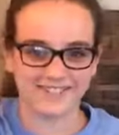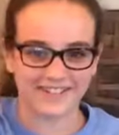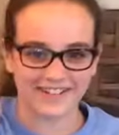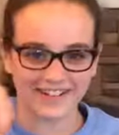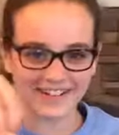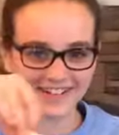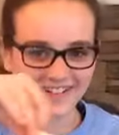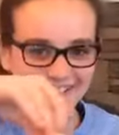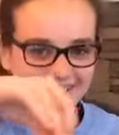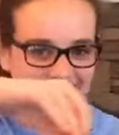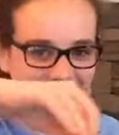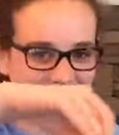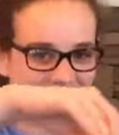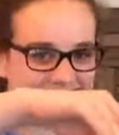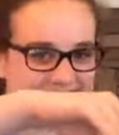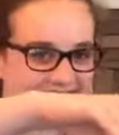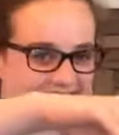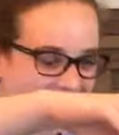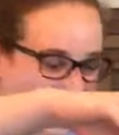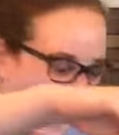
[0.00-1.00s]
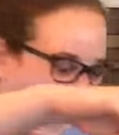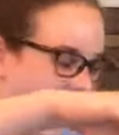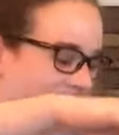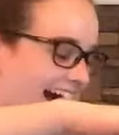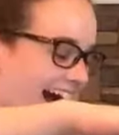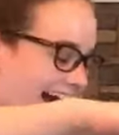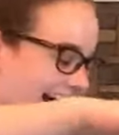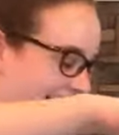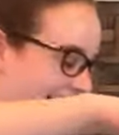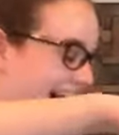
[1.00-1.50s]
for you.
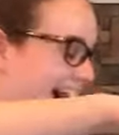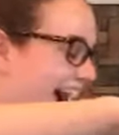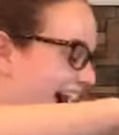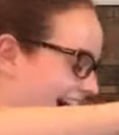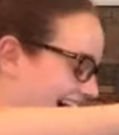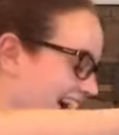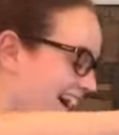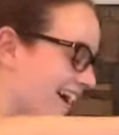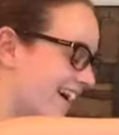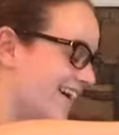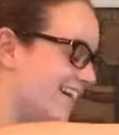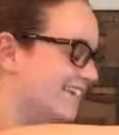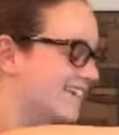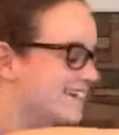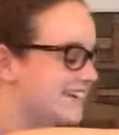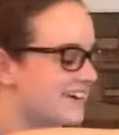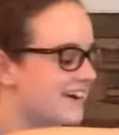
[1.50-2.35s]
Ha ha ha.